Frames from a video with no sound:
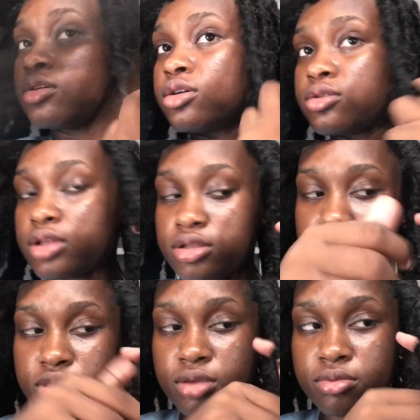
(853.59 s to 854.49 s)
All I
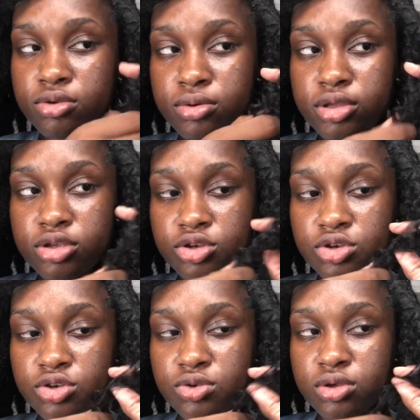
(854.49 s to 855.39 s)
keep doing is
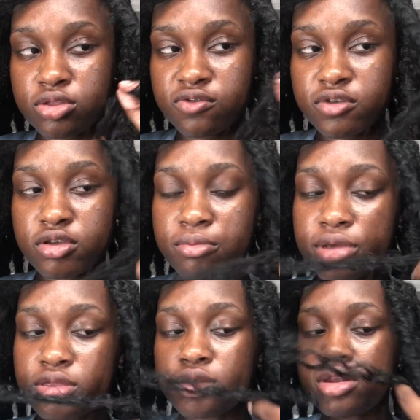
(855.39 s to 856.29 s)
just doing the finger
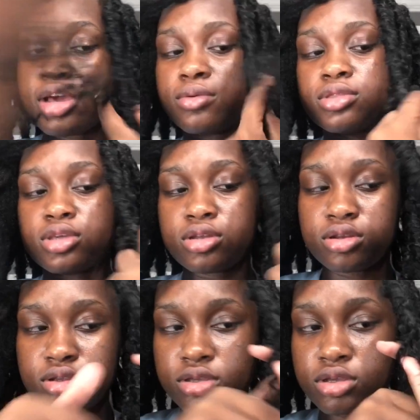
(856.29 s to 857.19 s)
method now and then
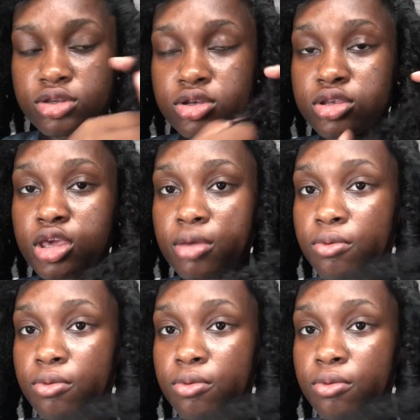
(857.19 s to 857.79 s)
and just keep